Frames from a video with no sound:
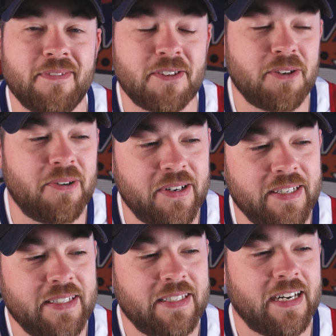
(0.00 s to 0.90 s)
So
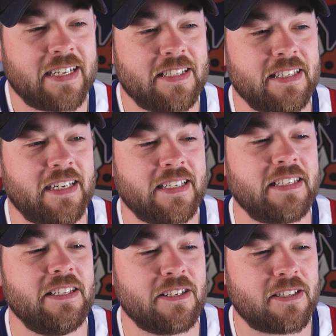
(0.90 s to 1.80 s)
I could
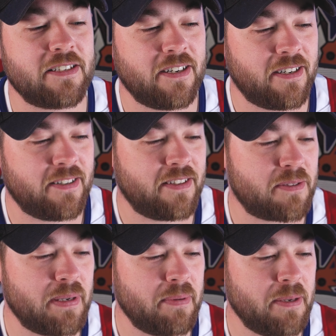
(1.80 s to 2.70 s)
see this
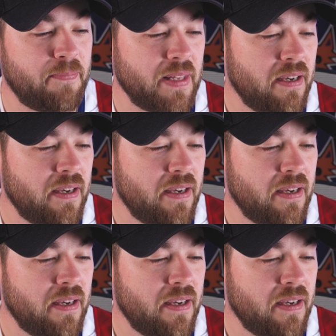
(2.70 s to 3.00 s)
this maybe.